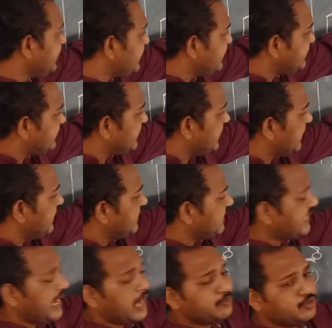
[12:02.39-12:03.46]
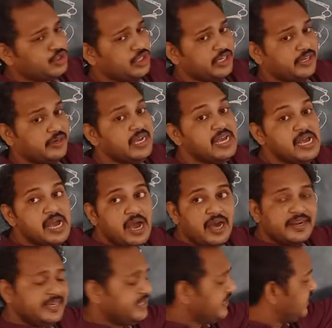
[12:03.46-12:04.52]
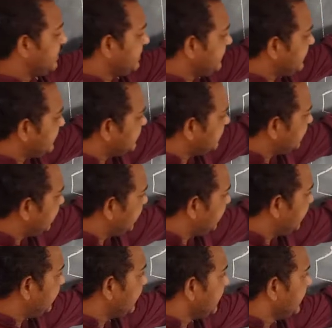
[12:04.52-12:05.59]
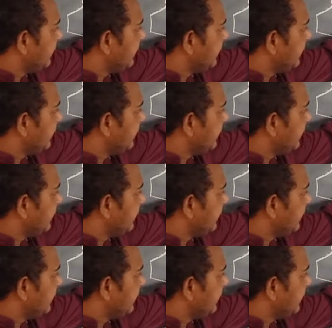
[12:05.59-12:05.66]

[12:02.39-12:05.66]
easily capture or it can easily